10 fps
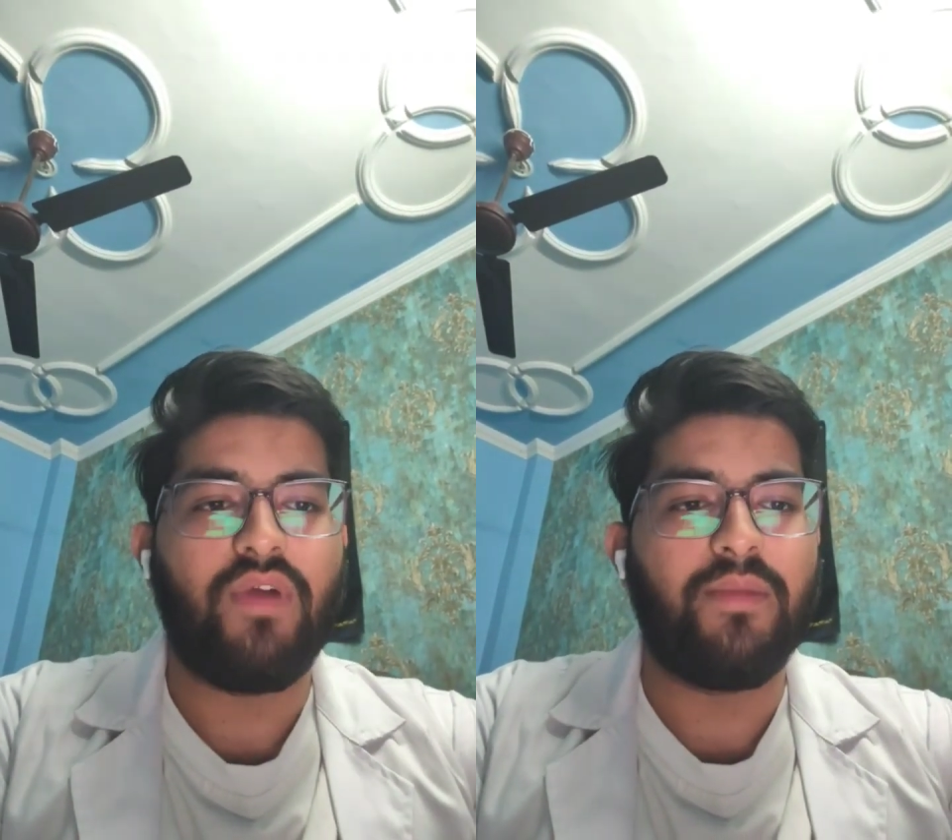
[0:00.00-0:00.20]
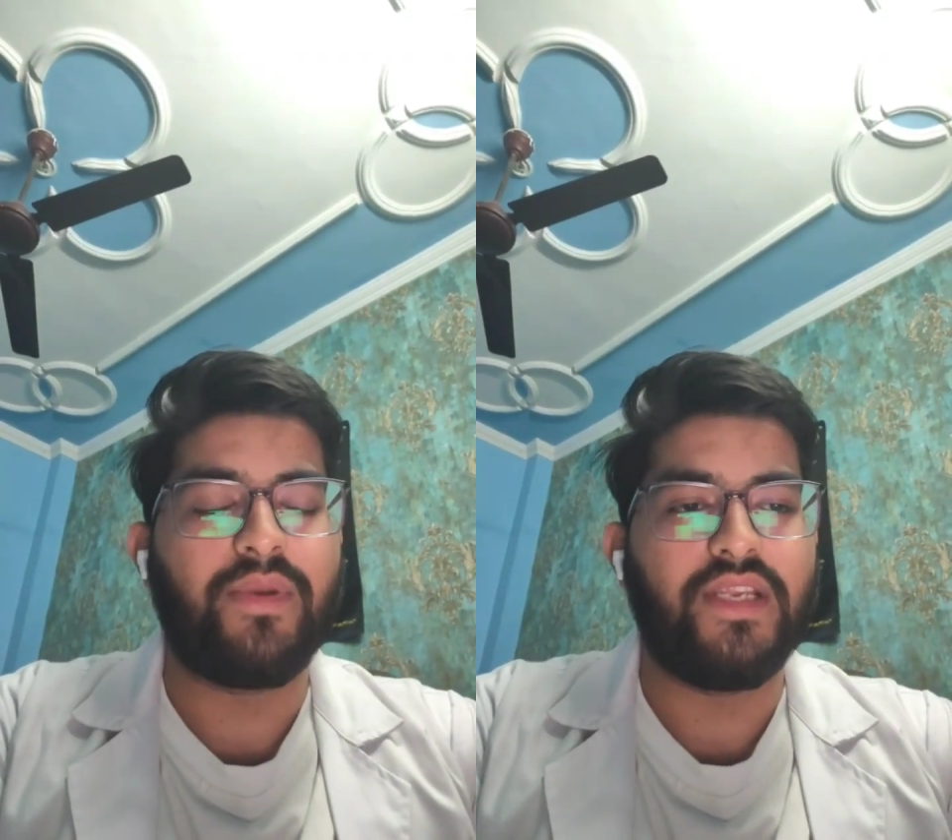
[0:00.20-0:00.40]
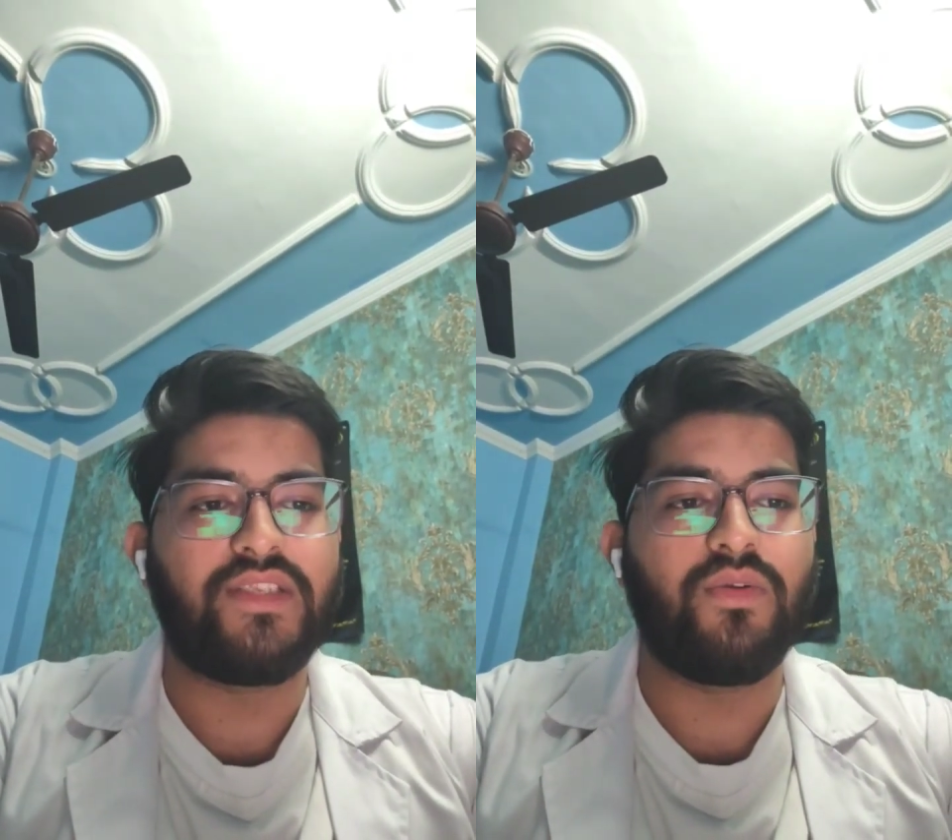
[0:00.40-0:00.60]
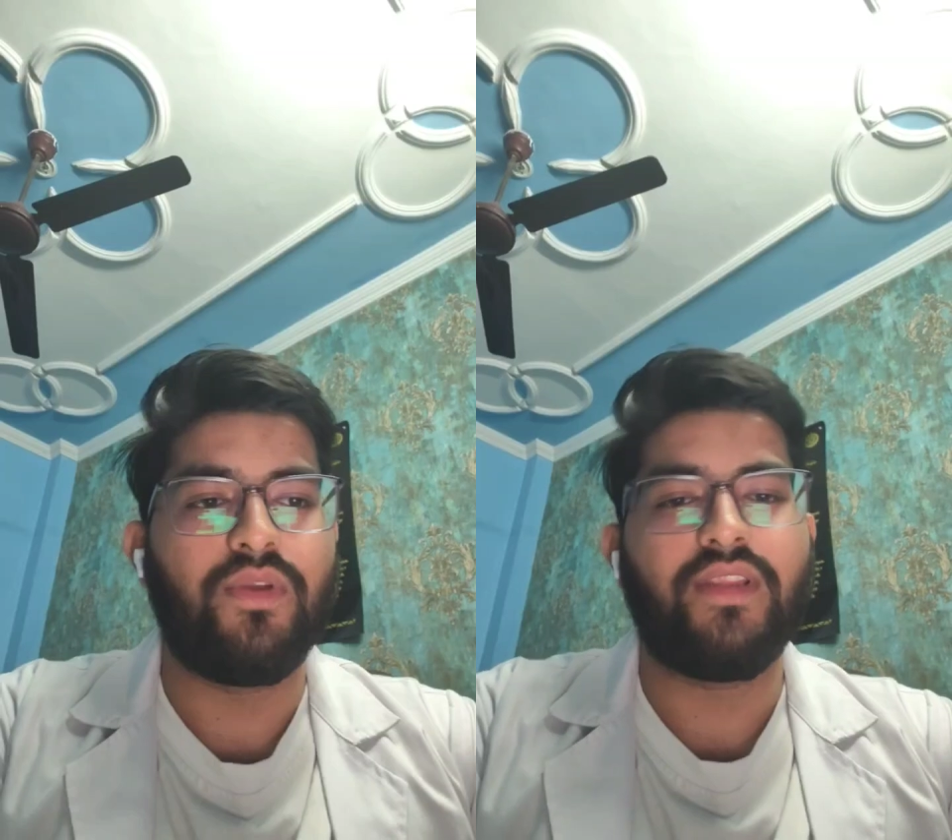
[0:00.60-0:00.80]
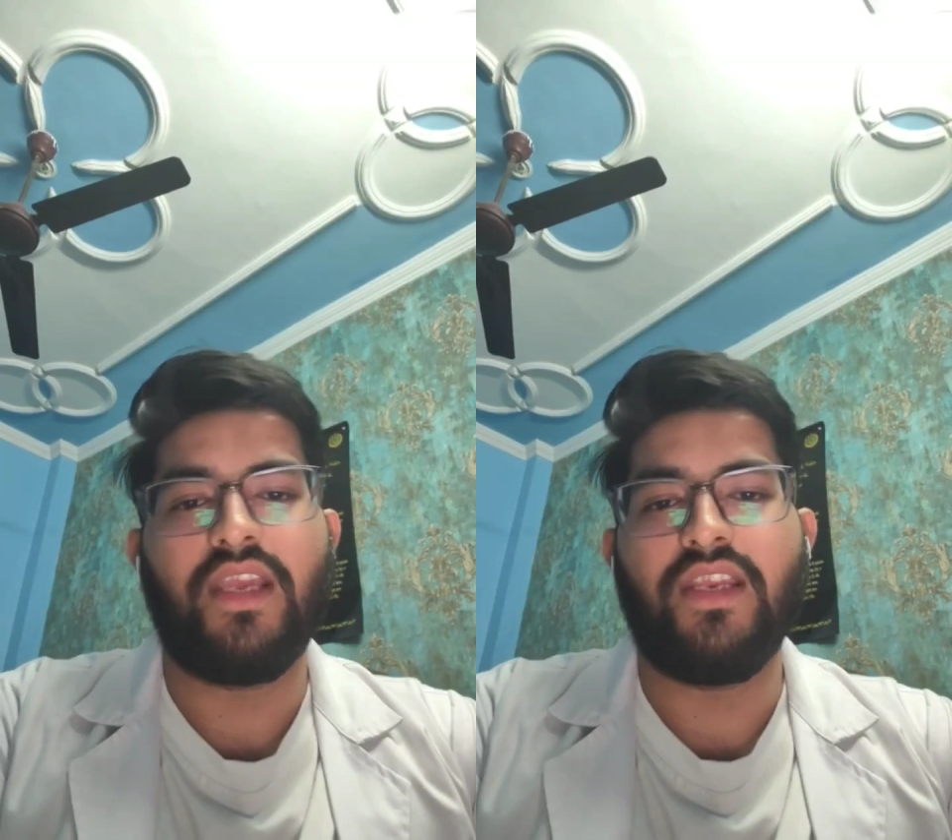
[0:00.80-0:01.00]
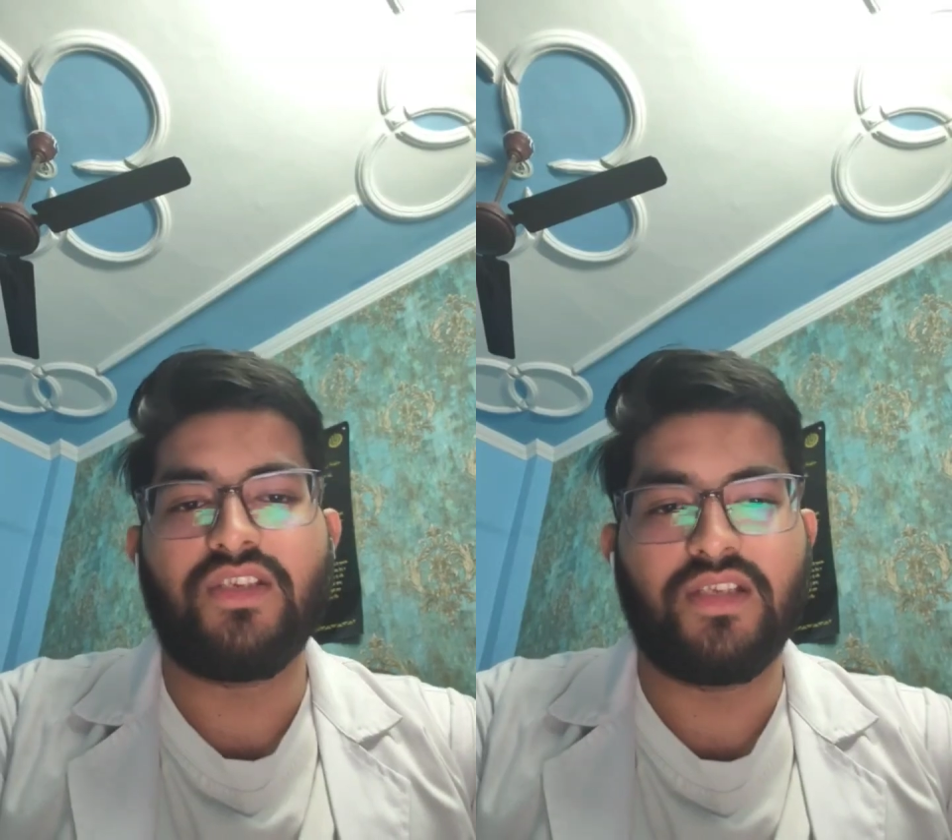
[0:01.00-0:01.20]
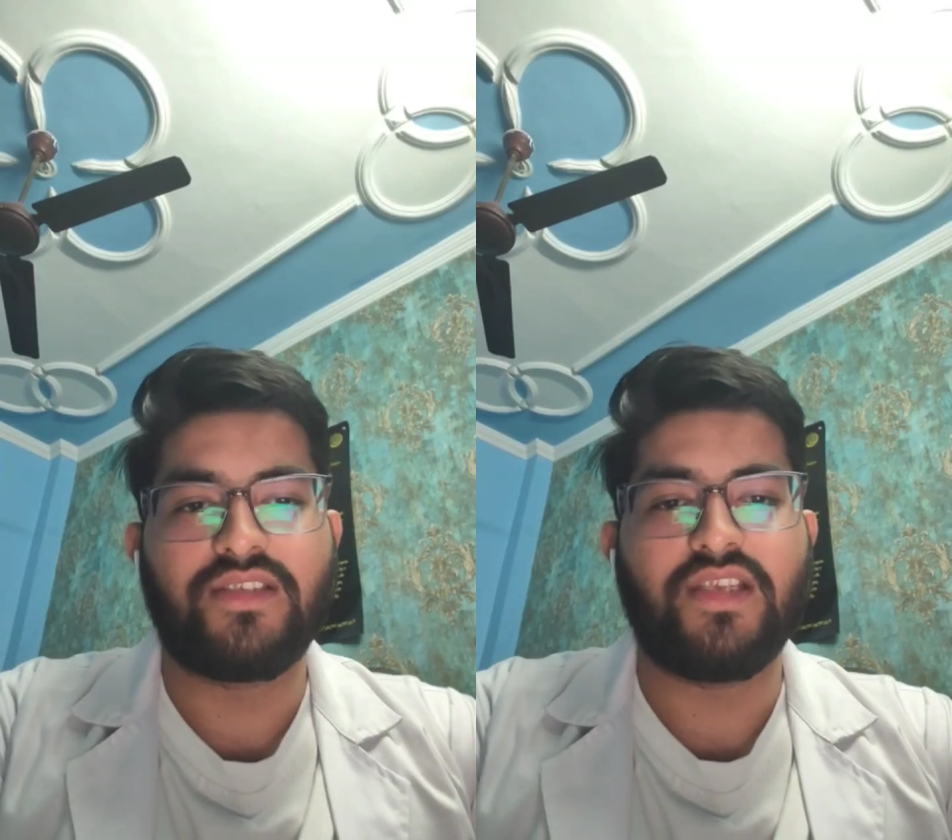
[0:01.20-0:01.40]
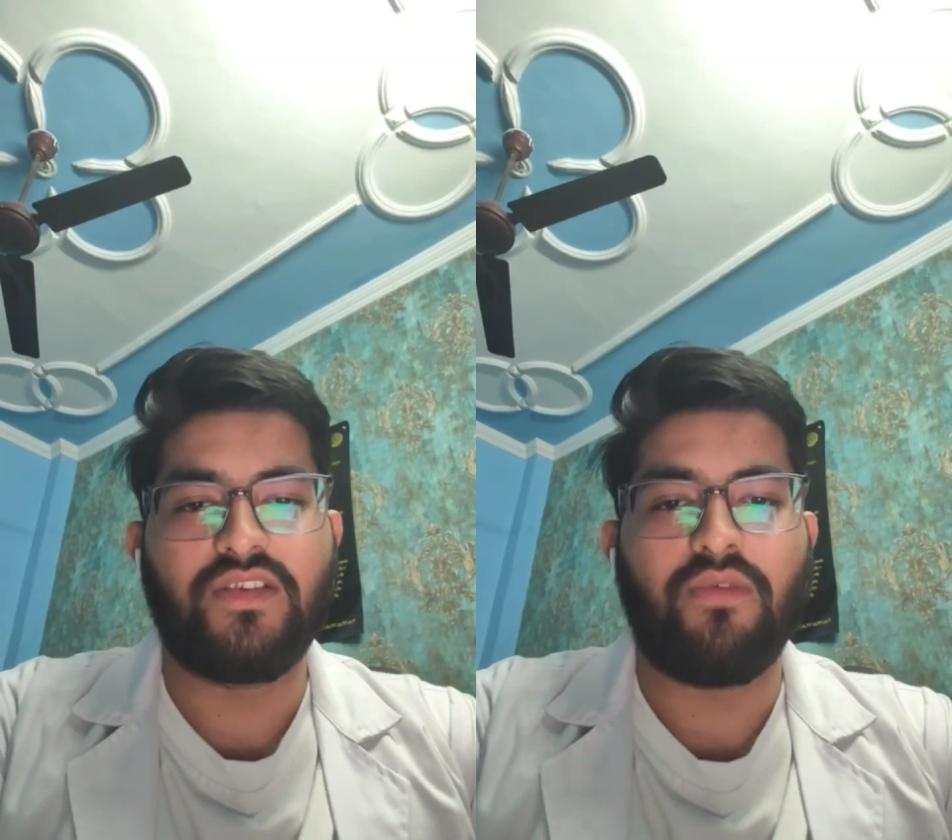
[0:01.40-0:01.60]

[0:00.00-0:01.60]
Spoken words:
vibrates during the initial stage